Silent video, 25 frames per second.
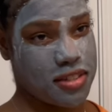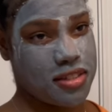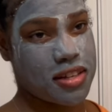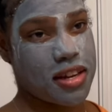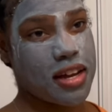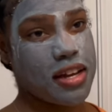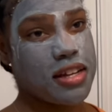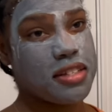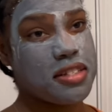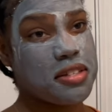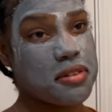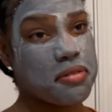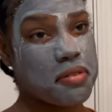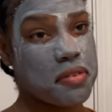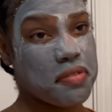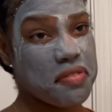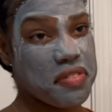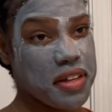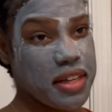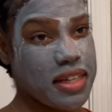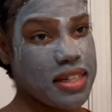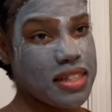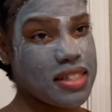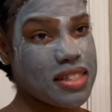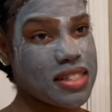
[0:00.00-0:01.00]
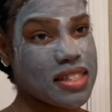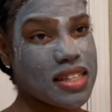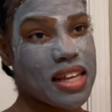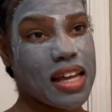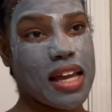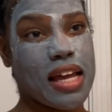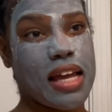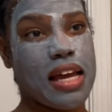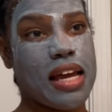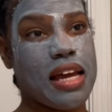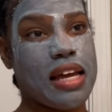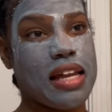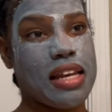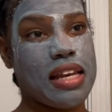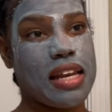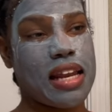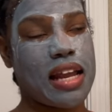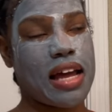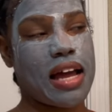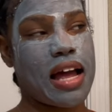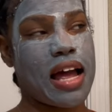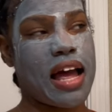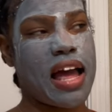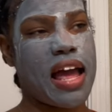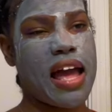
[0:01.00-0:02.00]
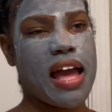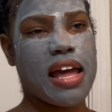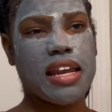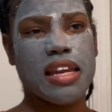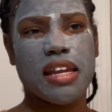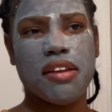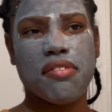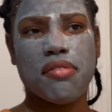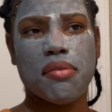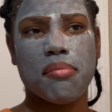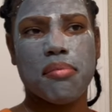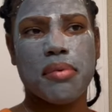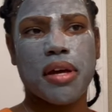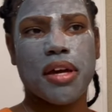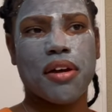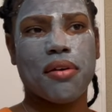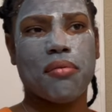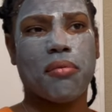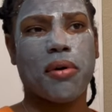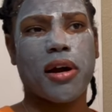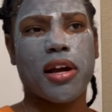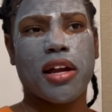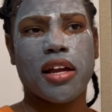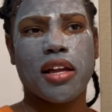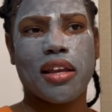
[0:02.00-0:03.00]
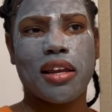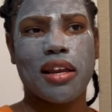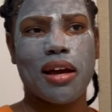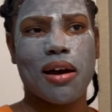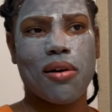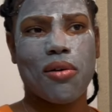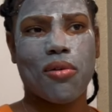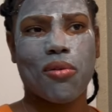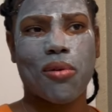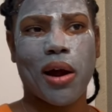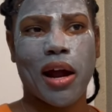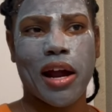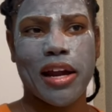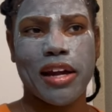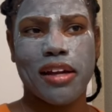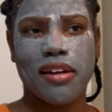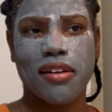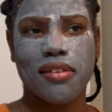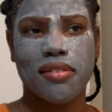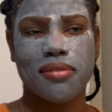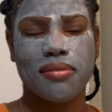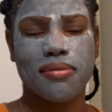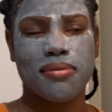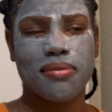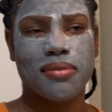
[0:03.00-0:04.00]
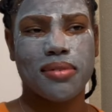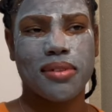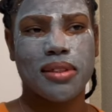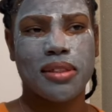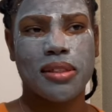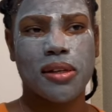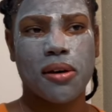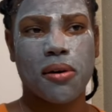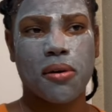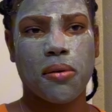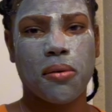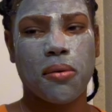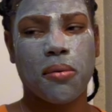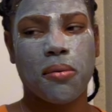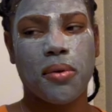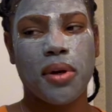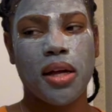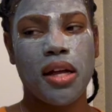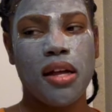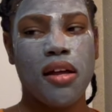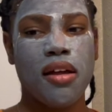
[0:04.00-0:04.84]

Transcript: change of events, and I hadn't even been working out right, so